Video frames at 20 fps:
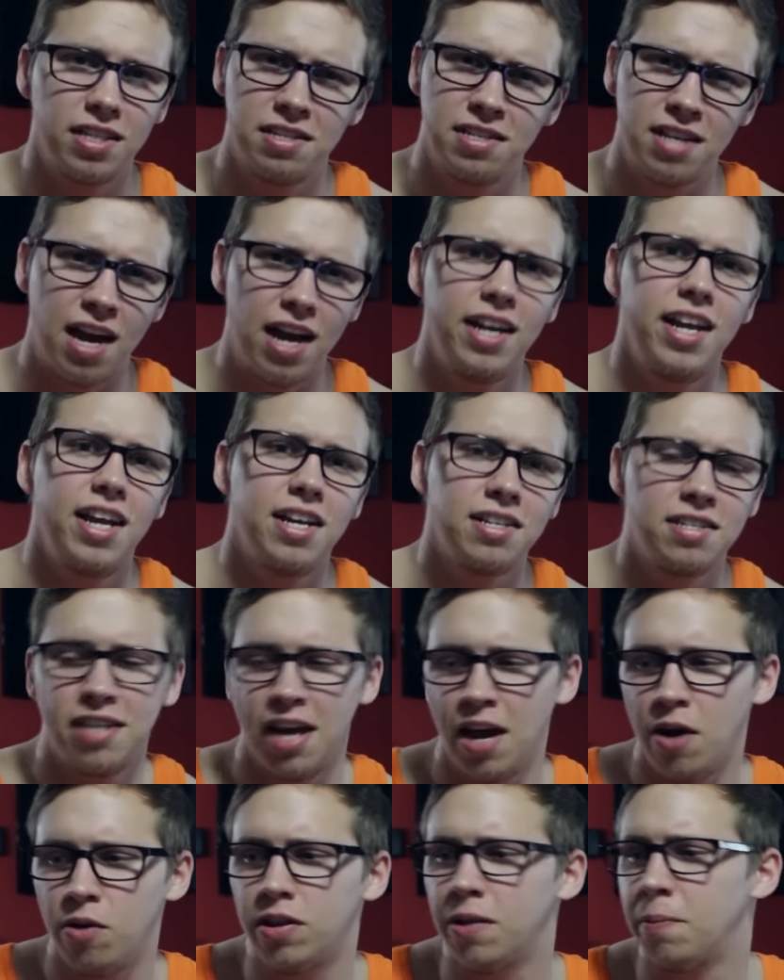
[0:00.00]
this tiny ass
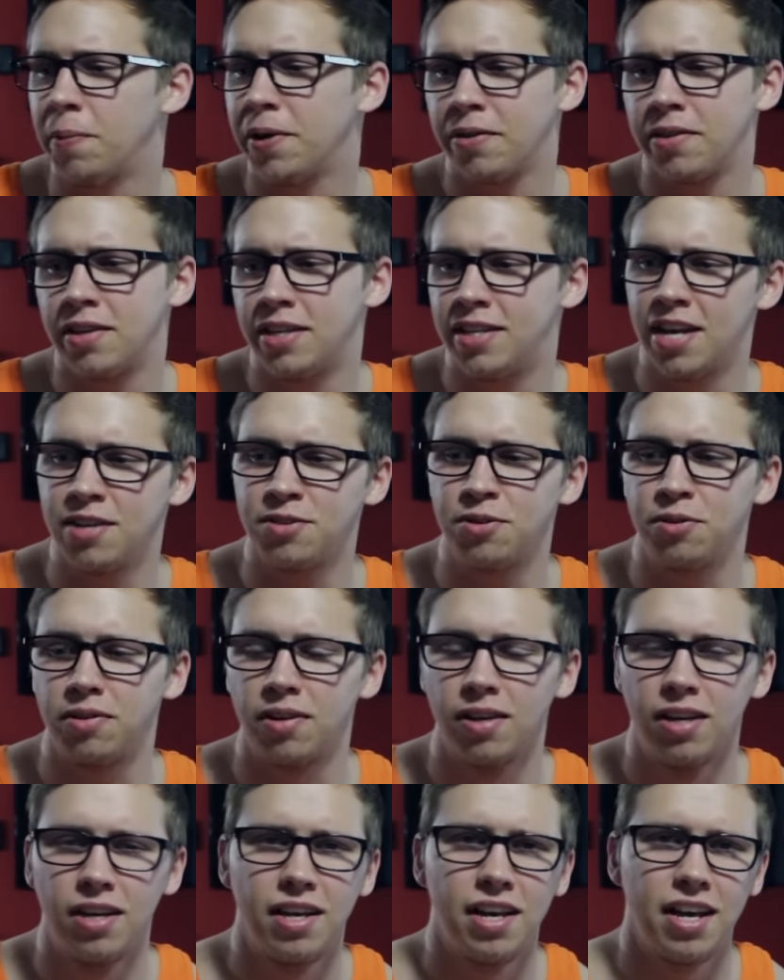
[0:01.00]
town in the middle of the desert.
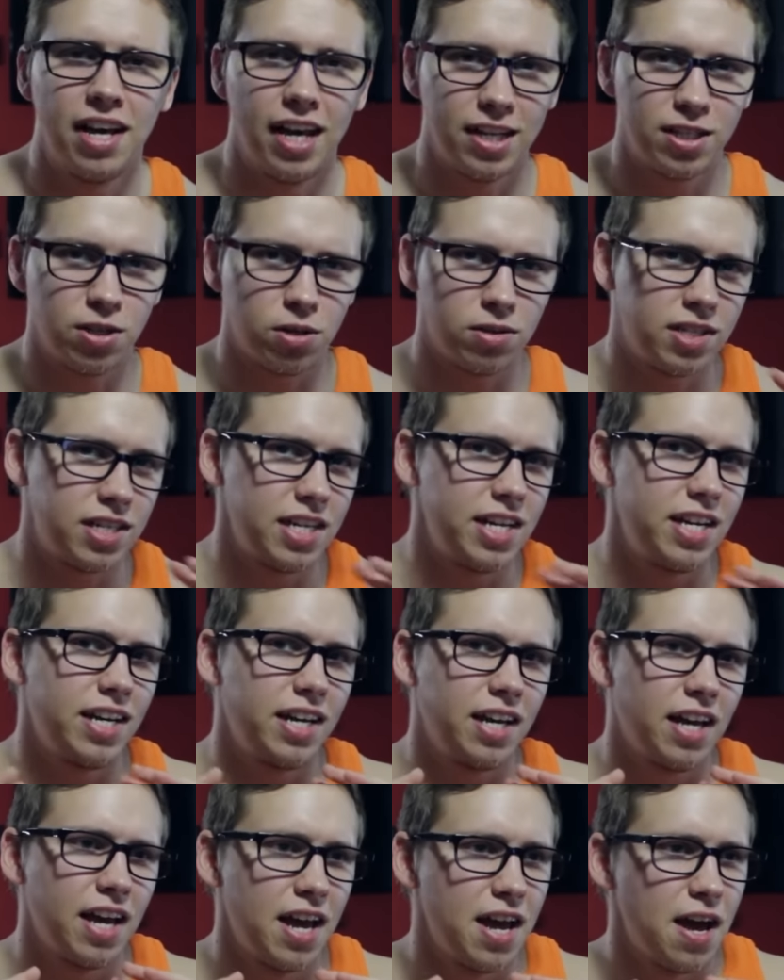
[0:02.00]
And so
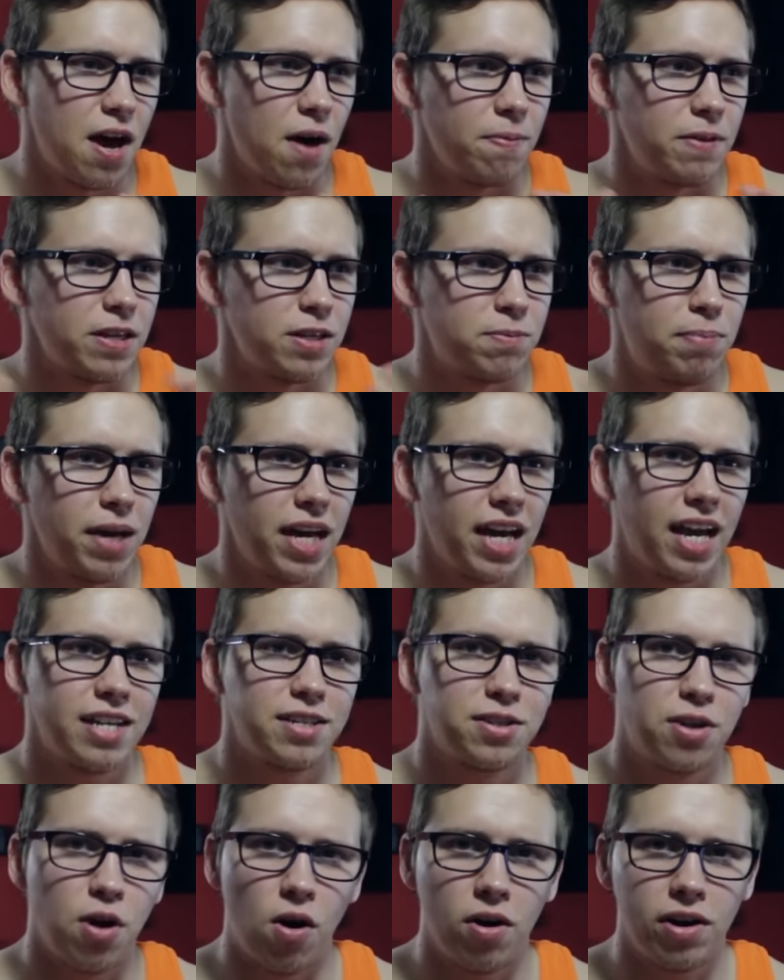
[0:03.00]
seeing this big
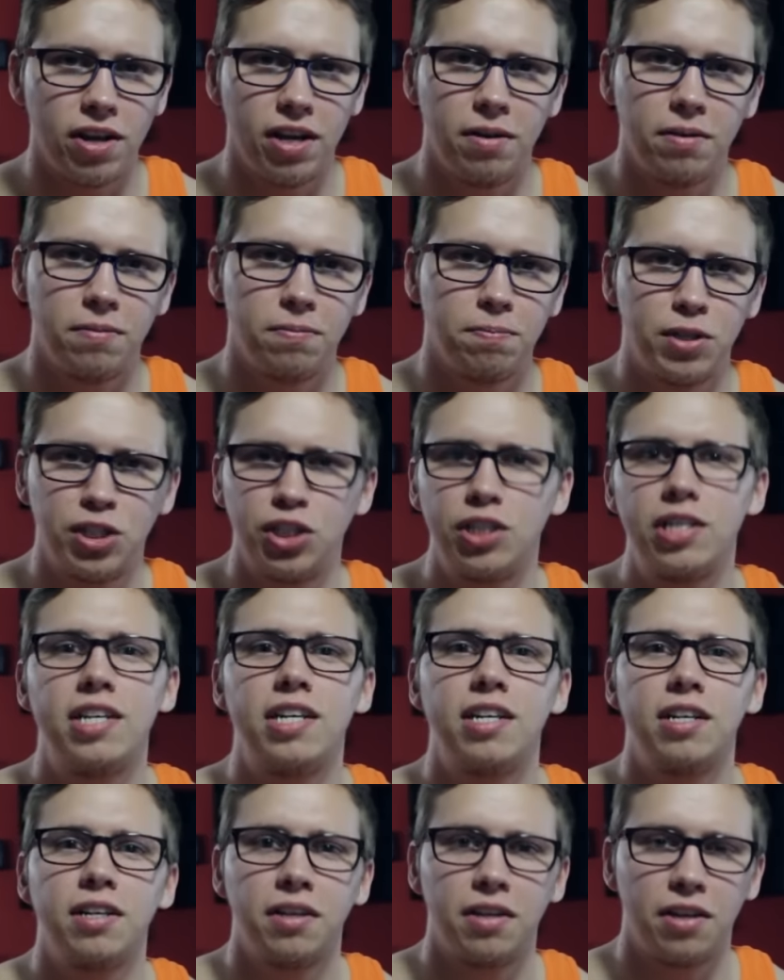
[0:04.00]
Asgardian
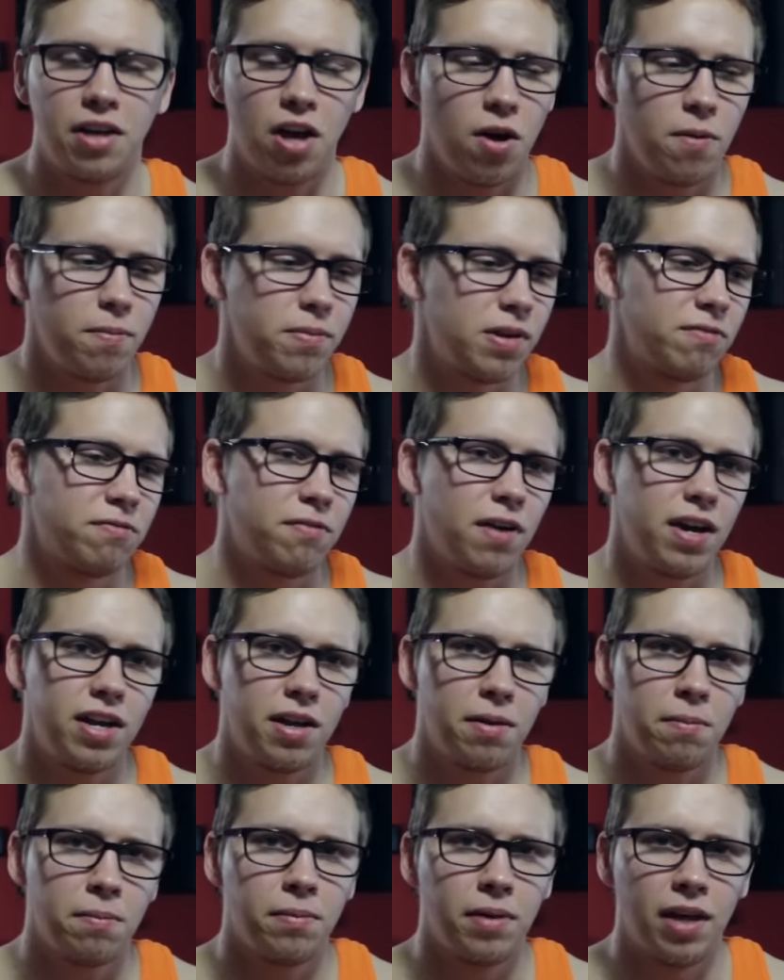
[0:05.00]
machine come and fight
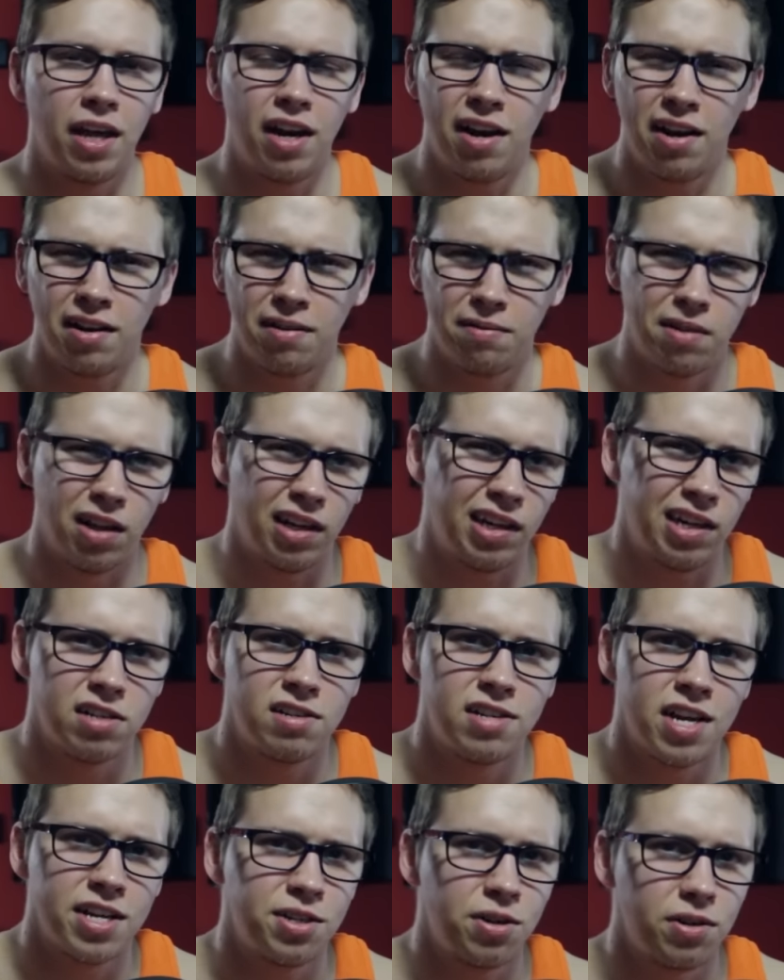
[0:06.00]
him in a
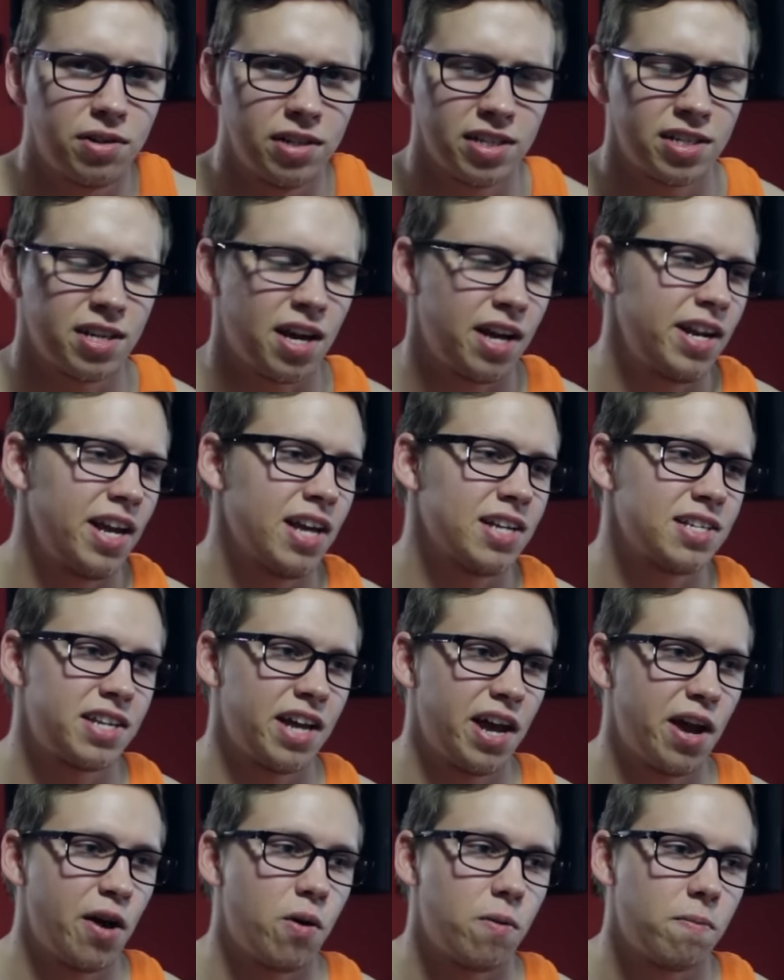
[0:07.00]
desert in this tiny ass
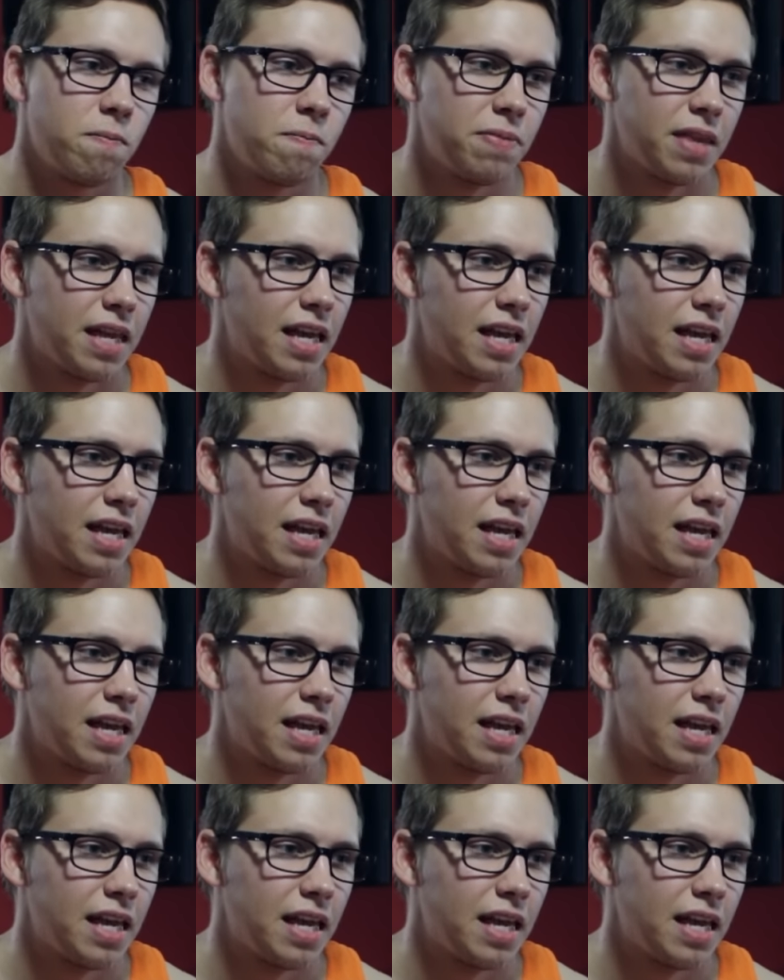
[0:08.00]
town